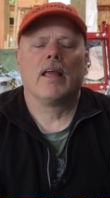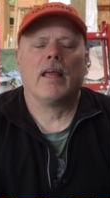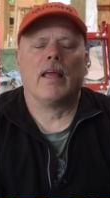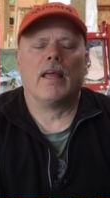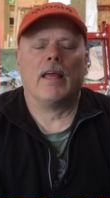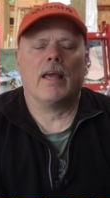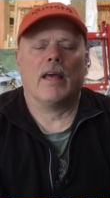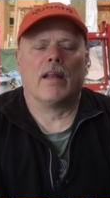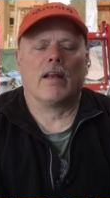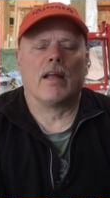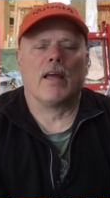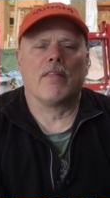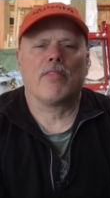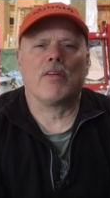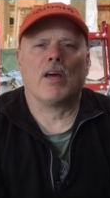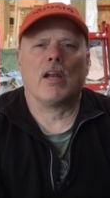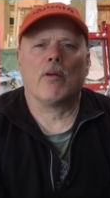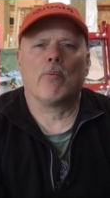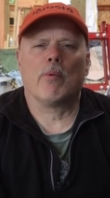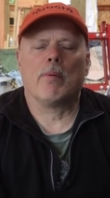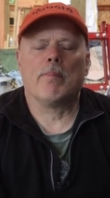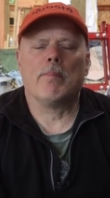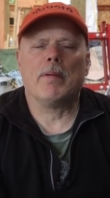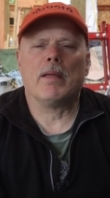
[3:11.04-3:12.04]
and I thought
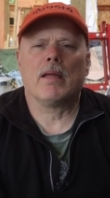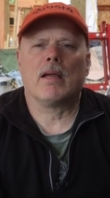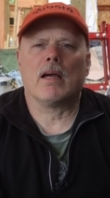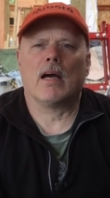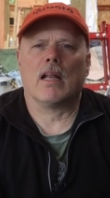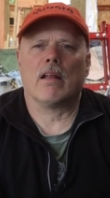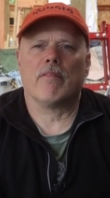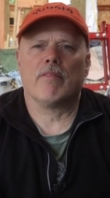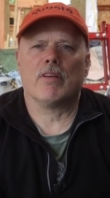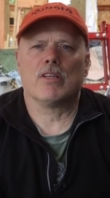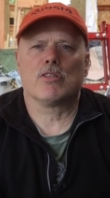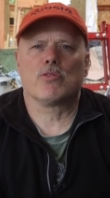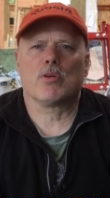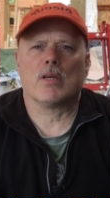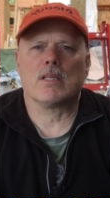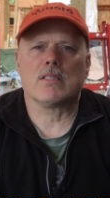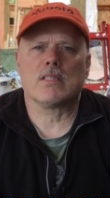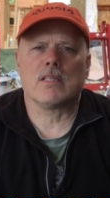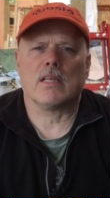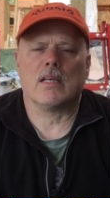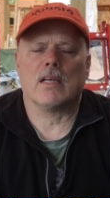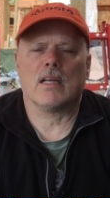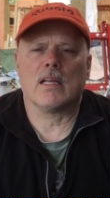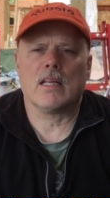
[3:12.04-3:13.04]
it would be kind of
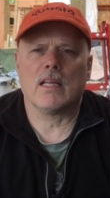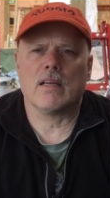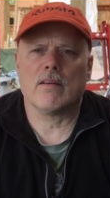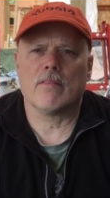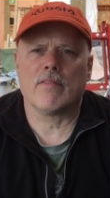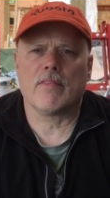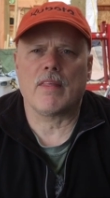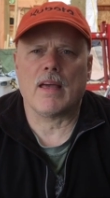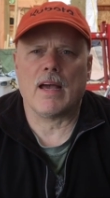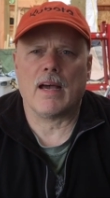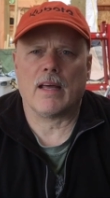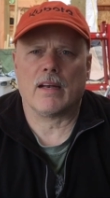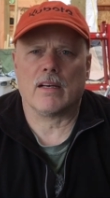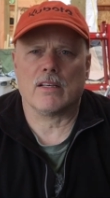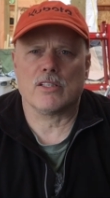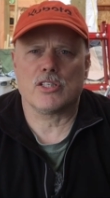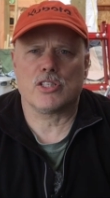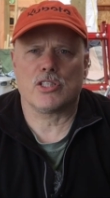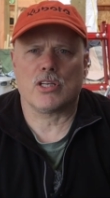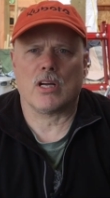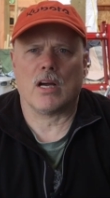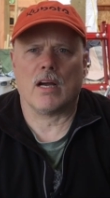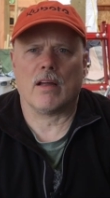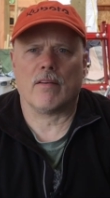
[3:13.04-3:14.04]
interesting to give that a
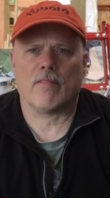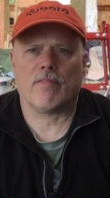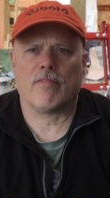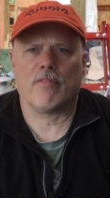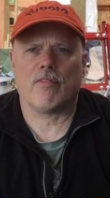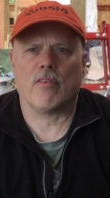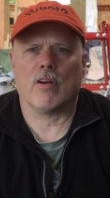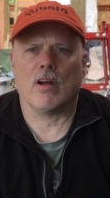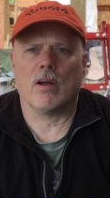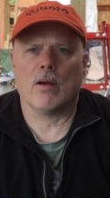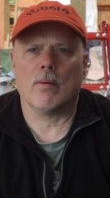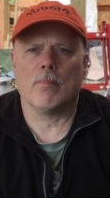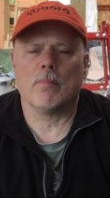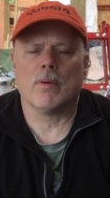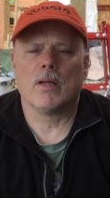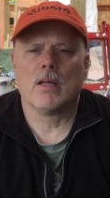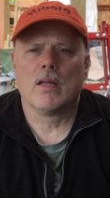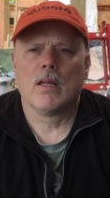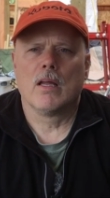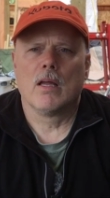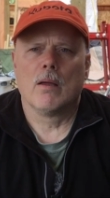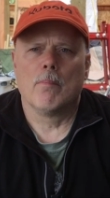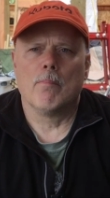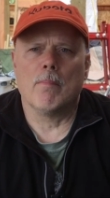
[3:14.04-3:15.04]
shot from
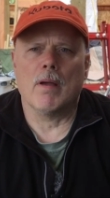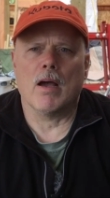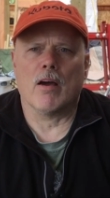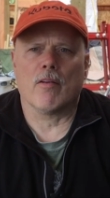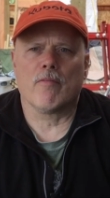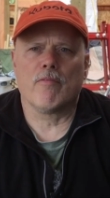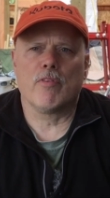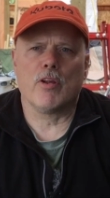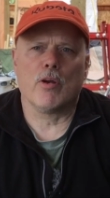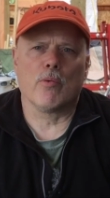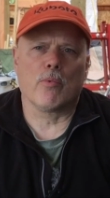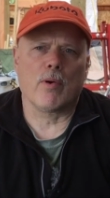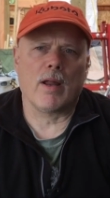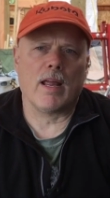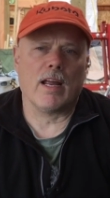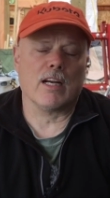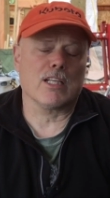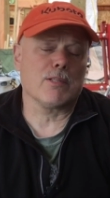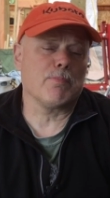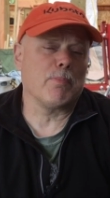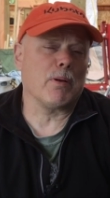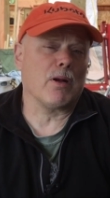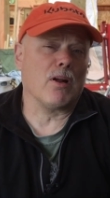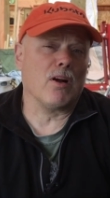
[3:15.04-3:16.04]
Mountain View
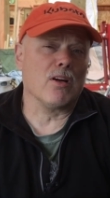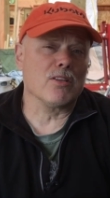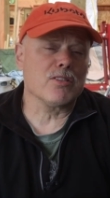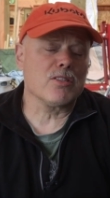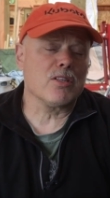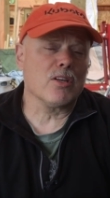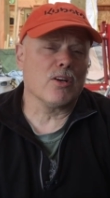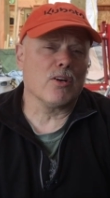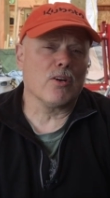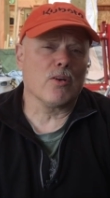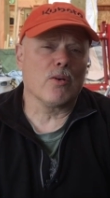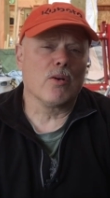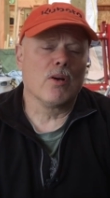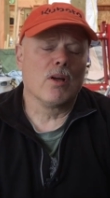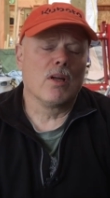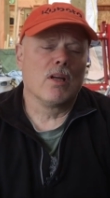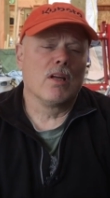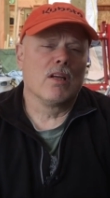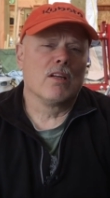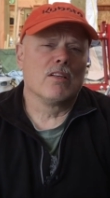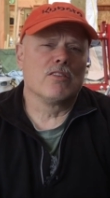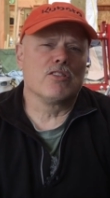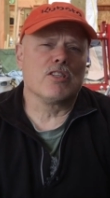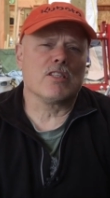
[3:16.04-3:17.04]
Ranch, but also
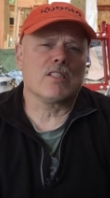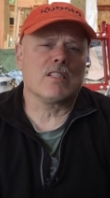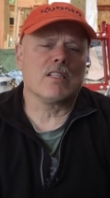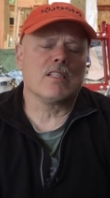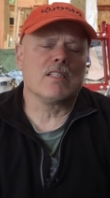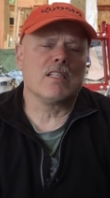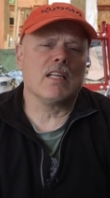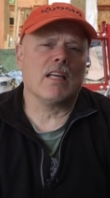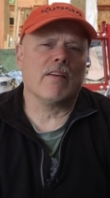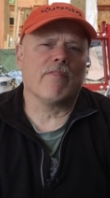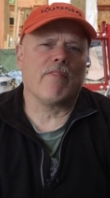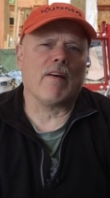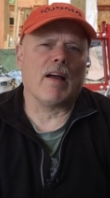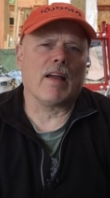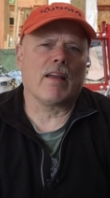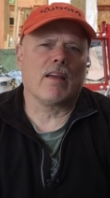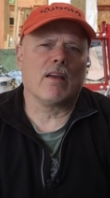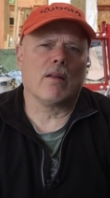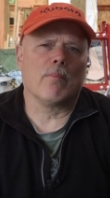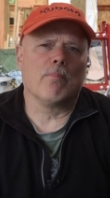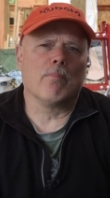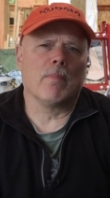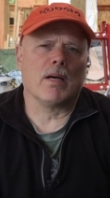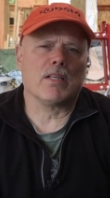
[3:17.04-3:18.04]
just to see if I
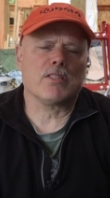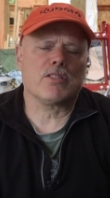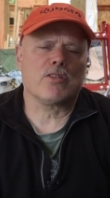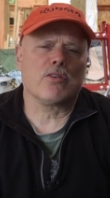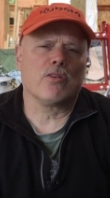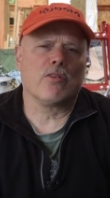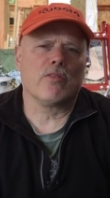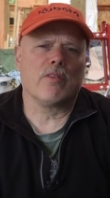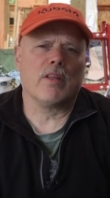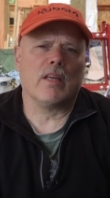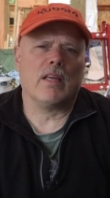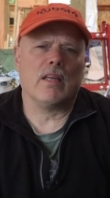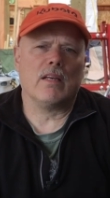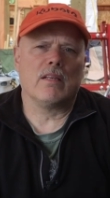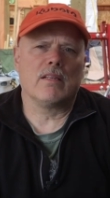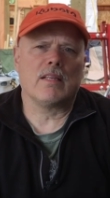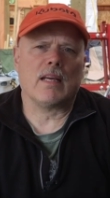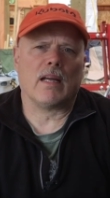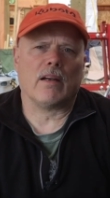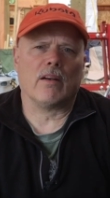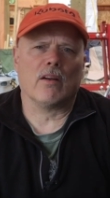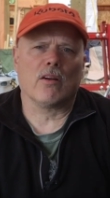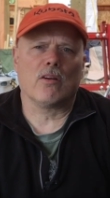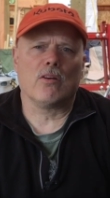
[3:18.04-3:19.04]
could muster the
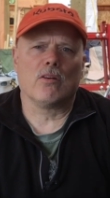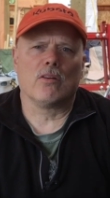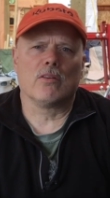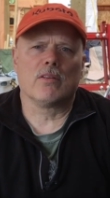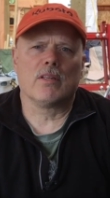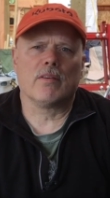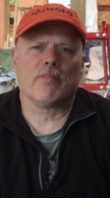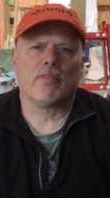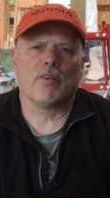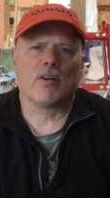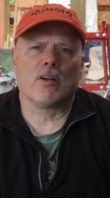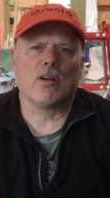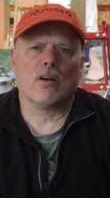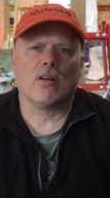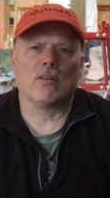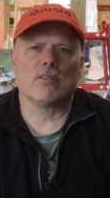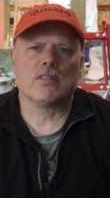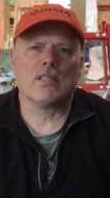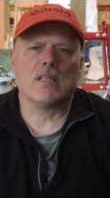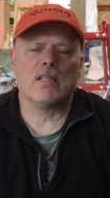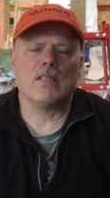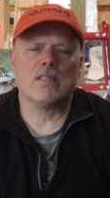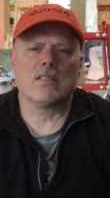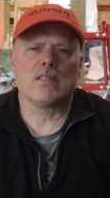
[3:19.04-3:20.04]
technical
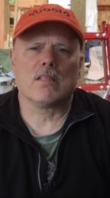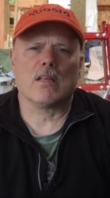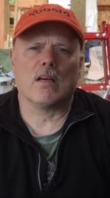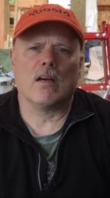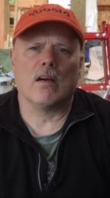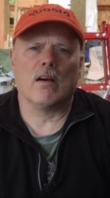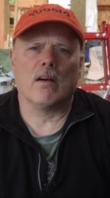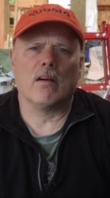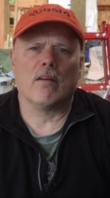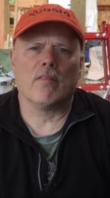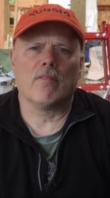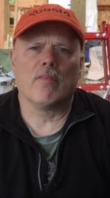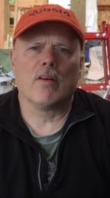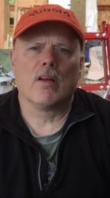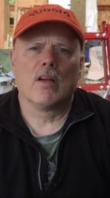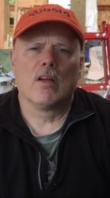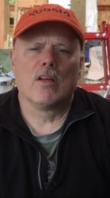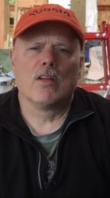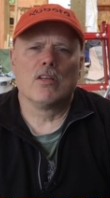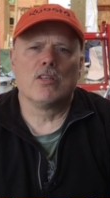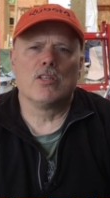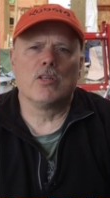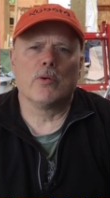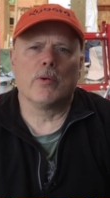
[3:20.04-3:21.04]
difficulties of
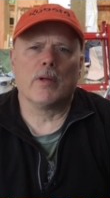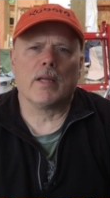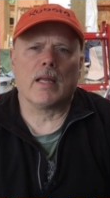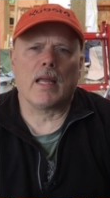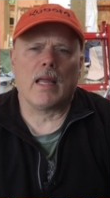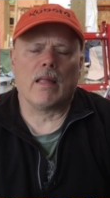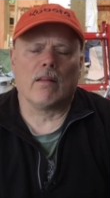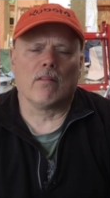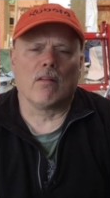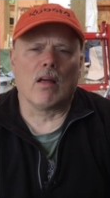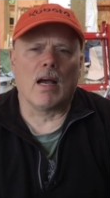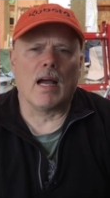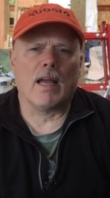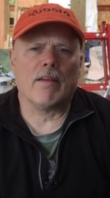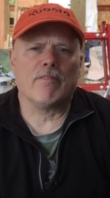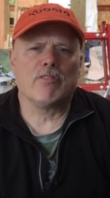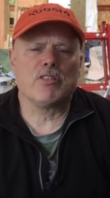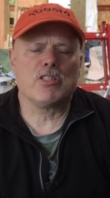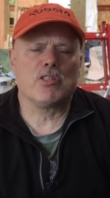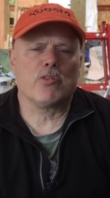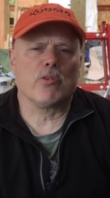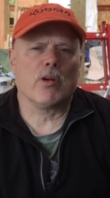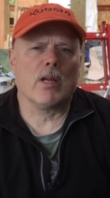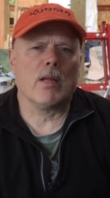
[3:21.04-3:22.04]
doing a live
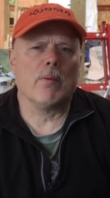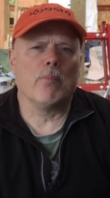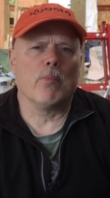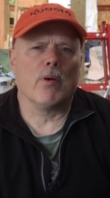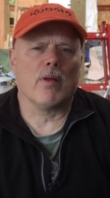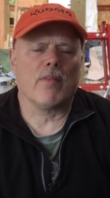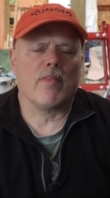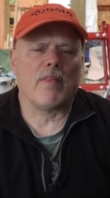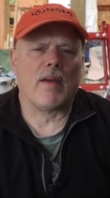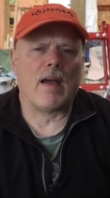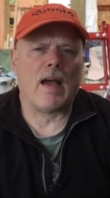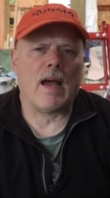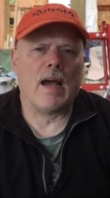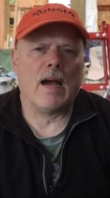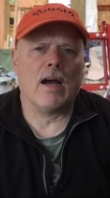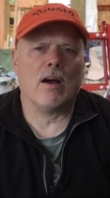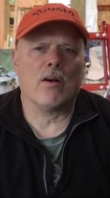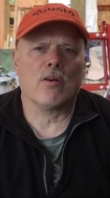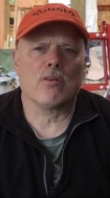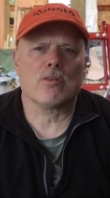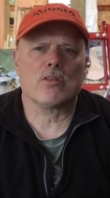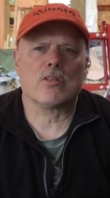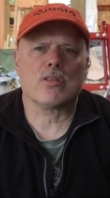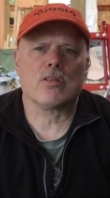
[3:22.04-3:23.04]
stream
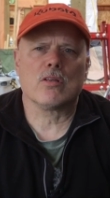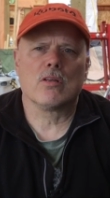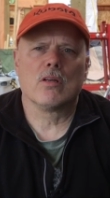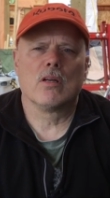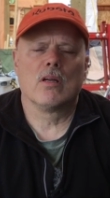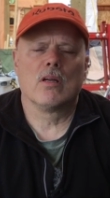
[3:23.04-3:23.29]
without